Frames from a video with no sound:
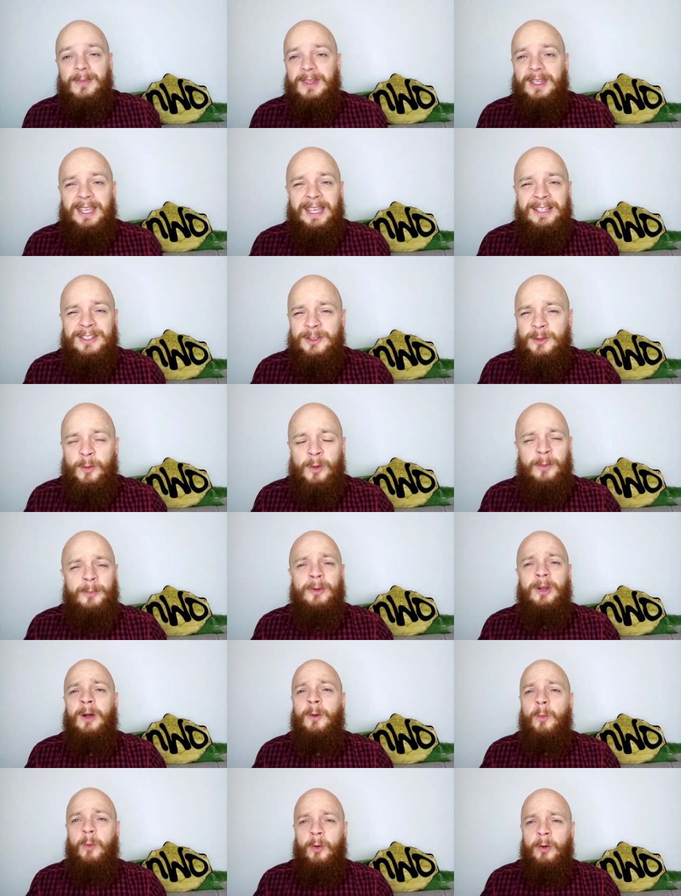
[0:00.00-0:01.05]
it's not about
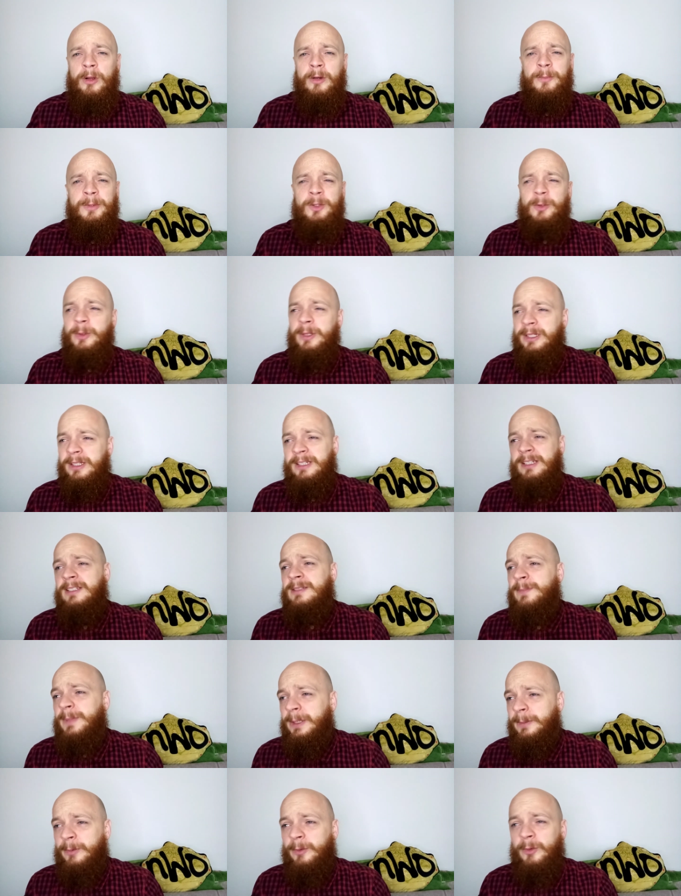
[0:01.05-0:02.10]
a war between these
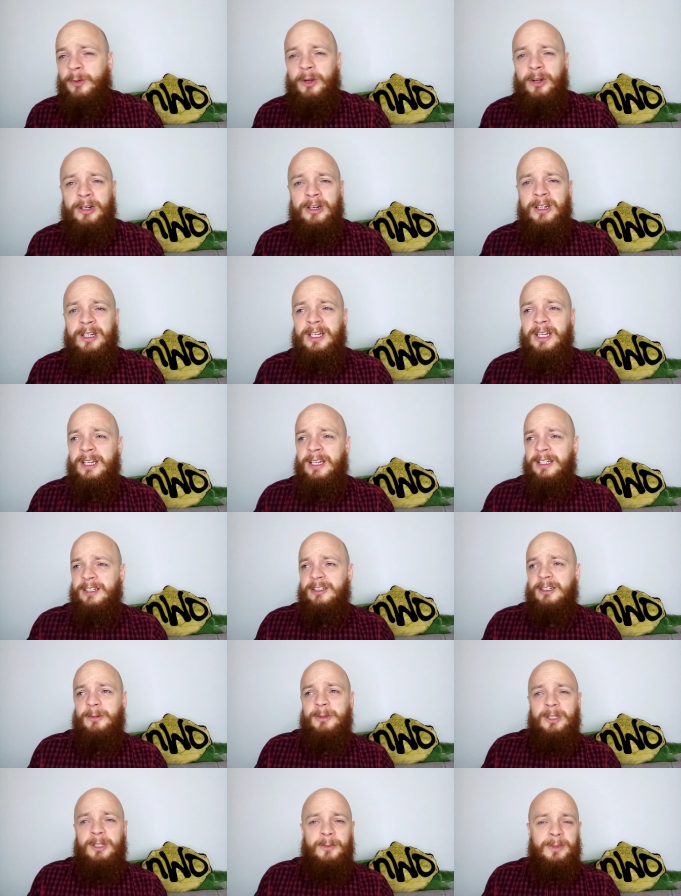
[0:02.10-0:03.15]
people or
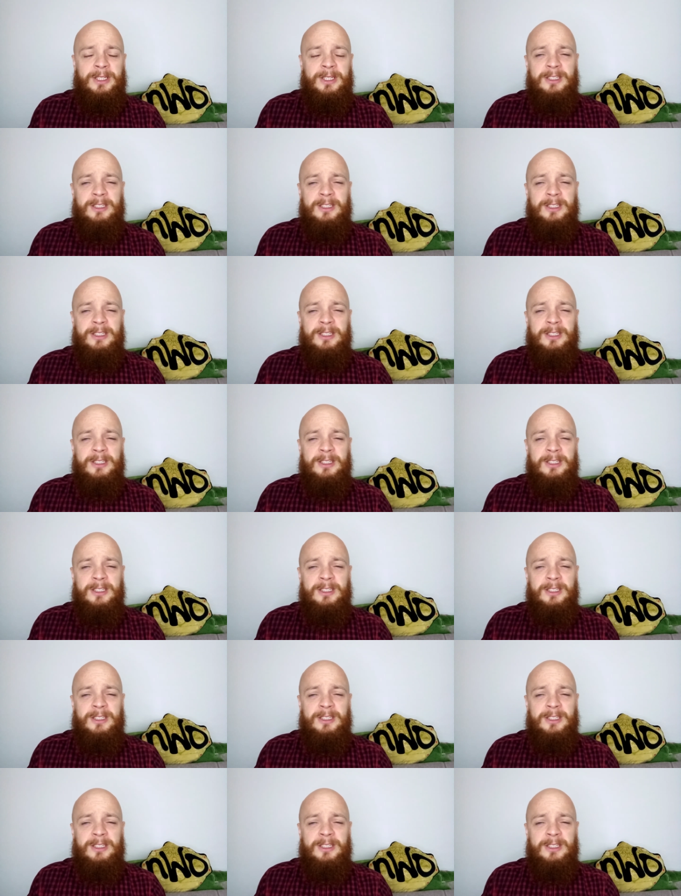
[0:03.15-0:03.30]
W W E is